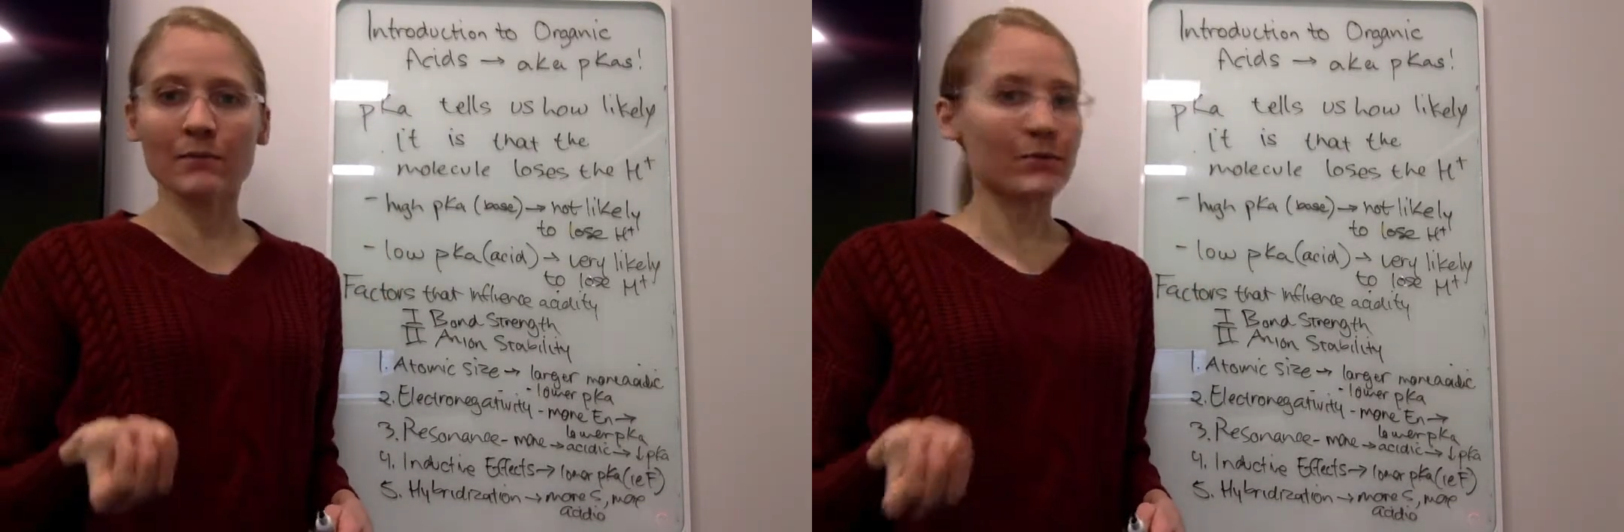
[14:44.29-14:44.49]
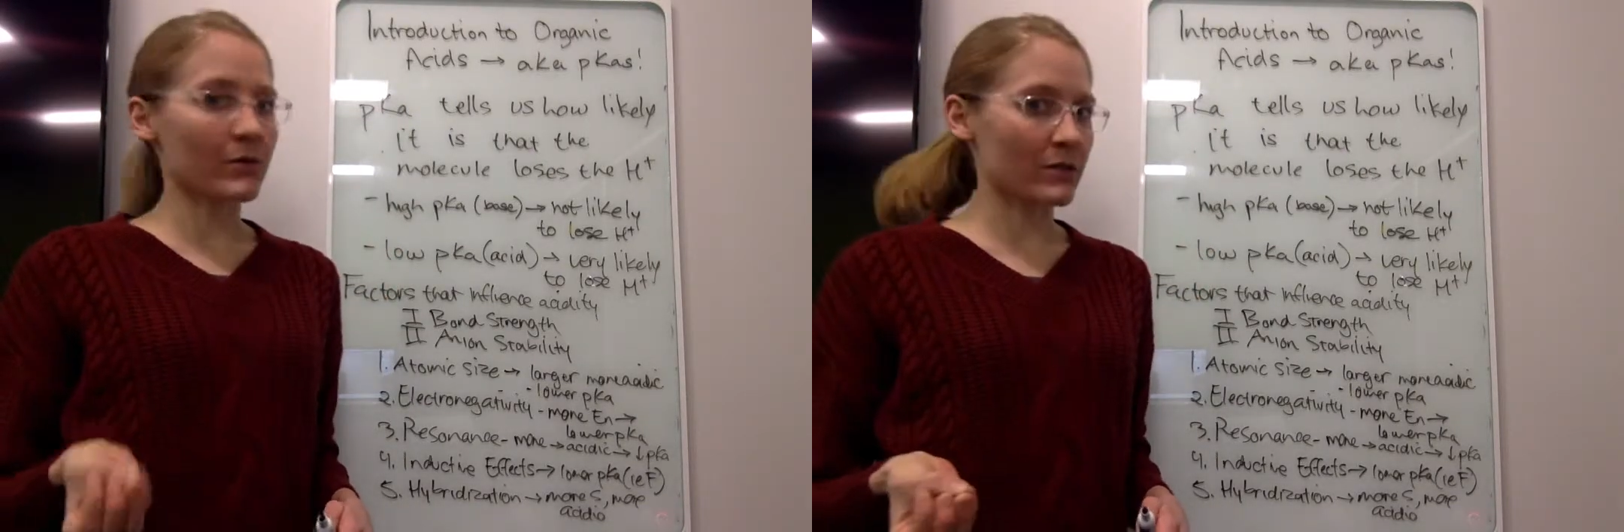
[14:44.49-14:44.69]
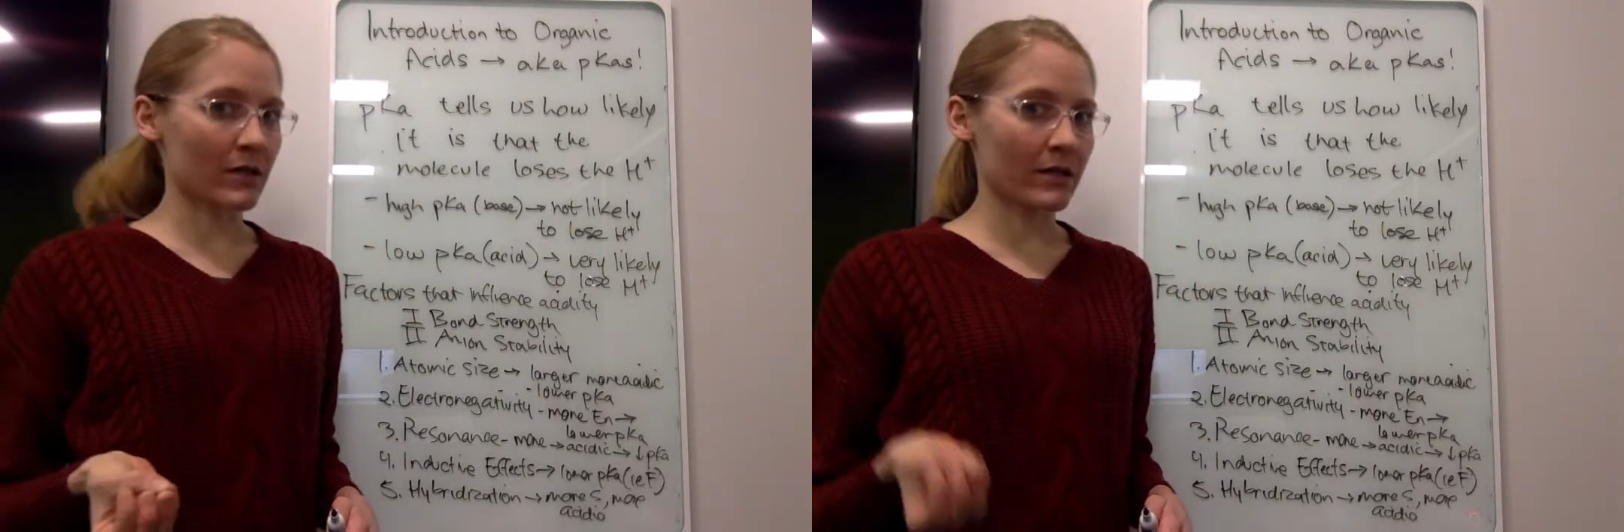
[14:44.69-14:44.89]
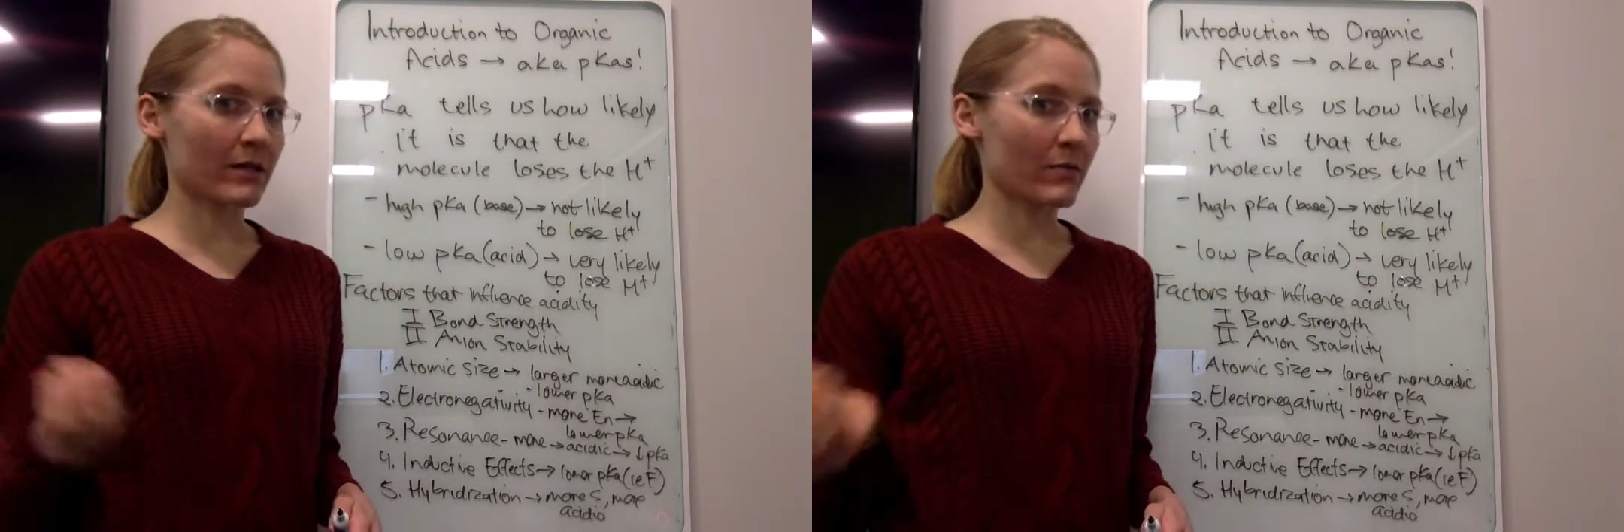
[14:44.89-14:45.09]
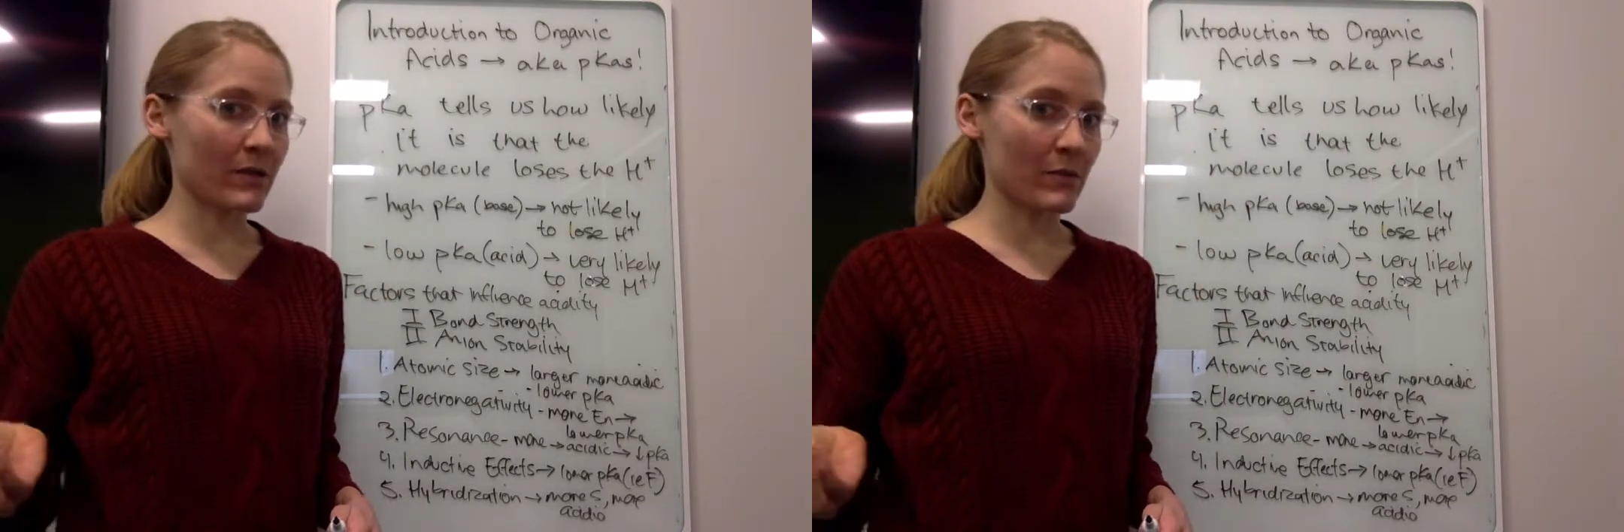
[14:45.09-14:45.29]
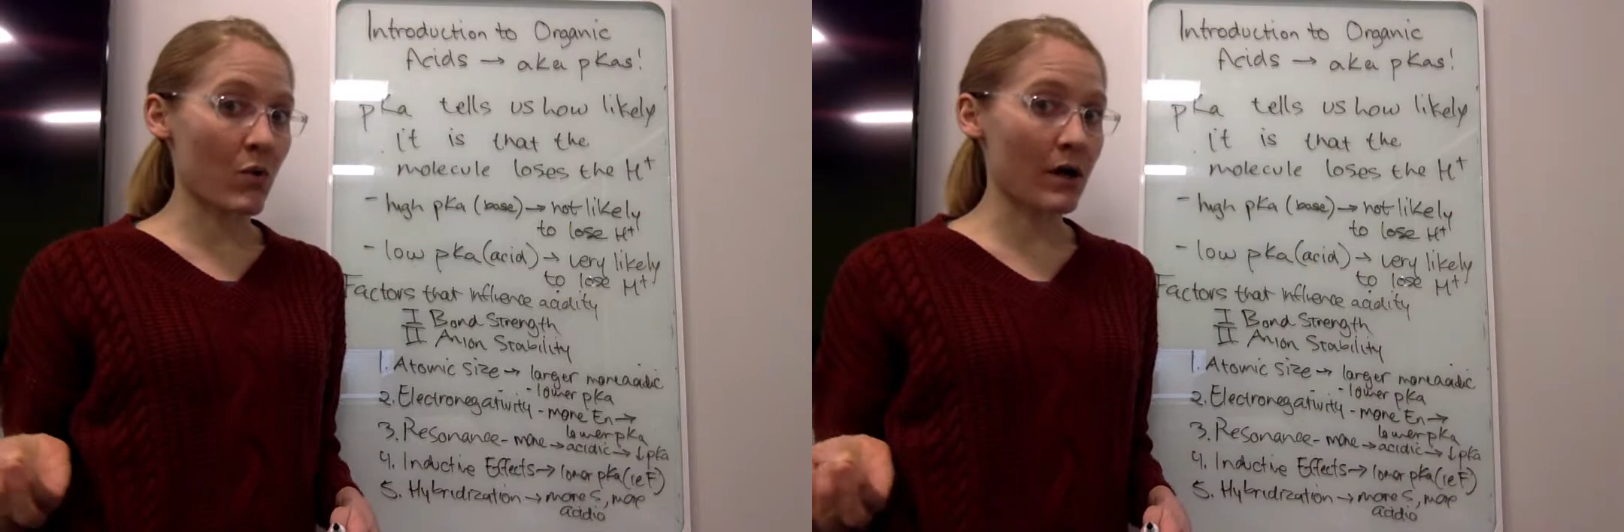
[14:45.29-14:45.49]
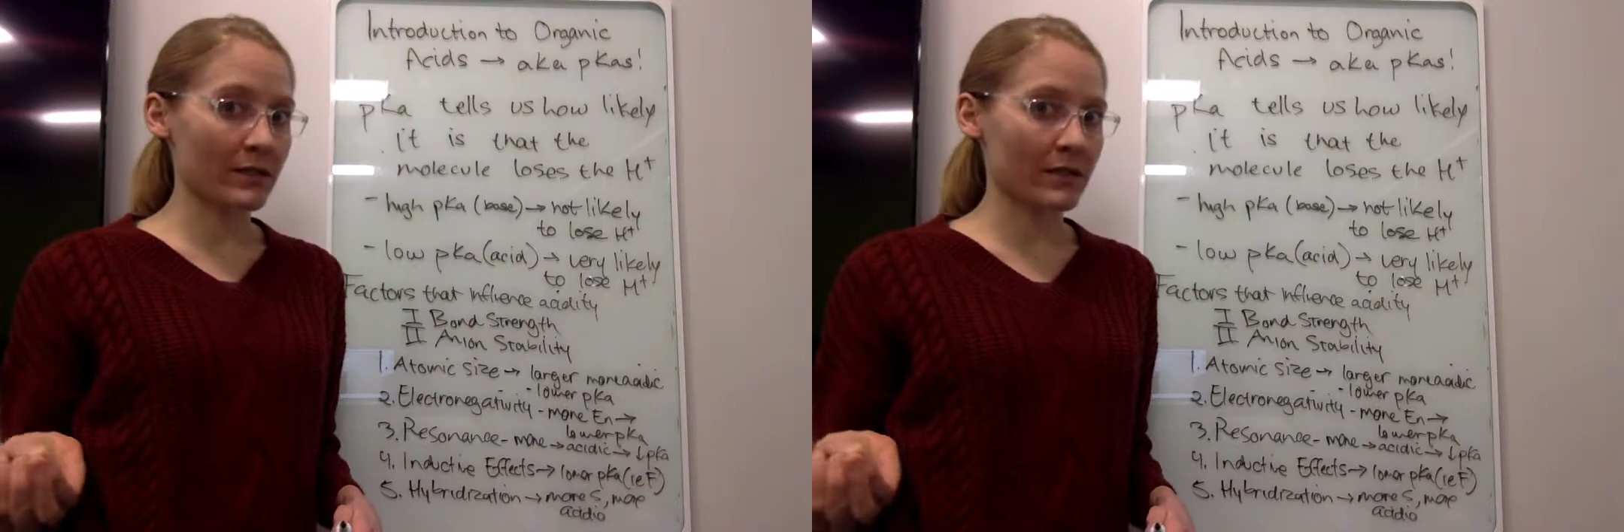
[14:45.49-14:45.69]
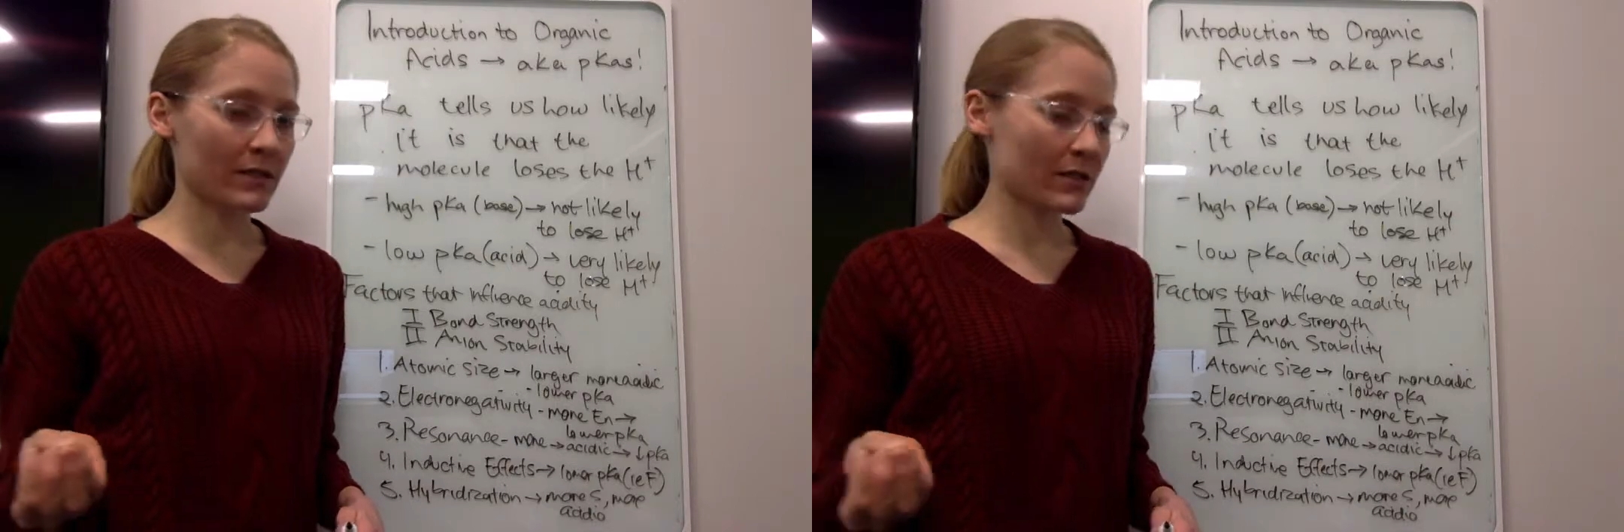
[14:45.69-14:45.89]
proton that we
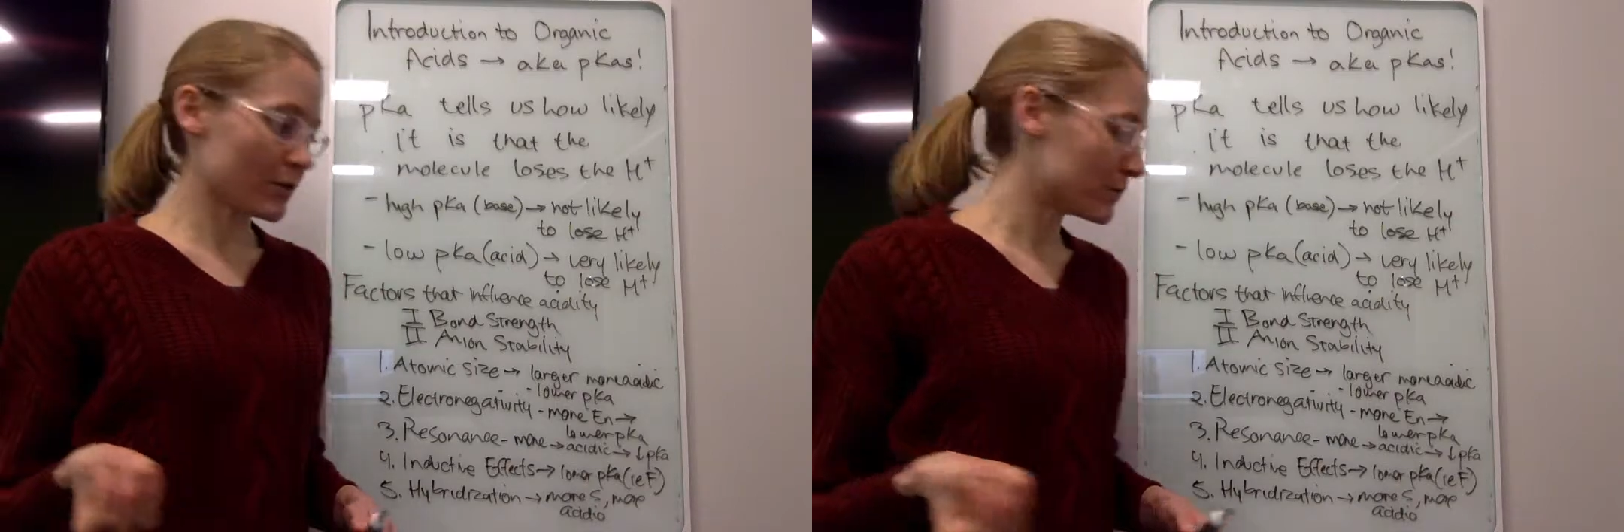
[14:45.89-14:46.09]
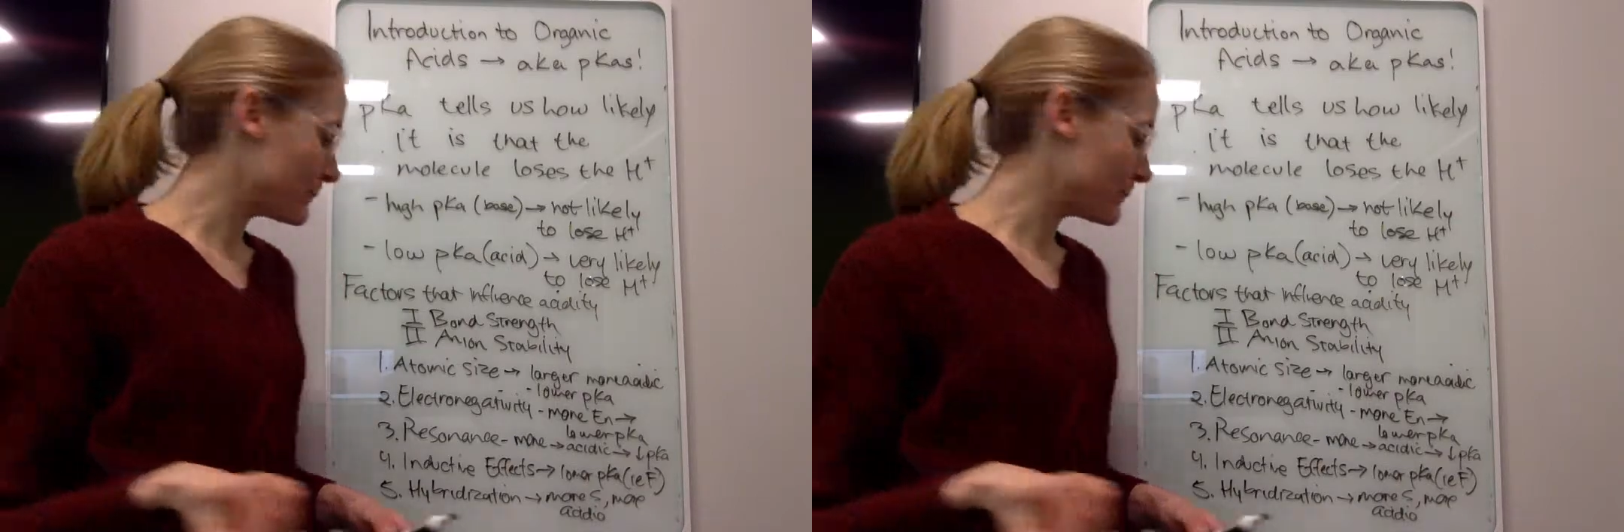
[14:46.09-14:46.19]
want it to.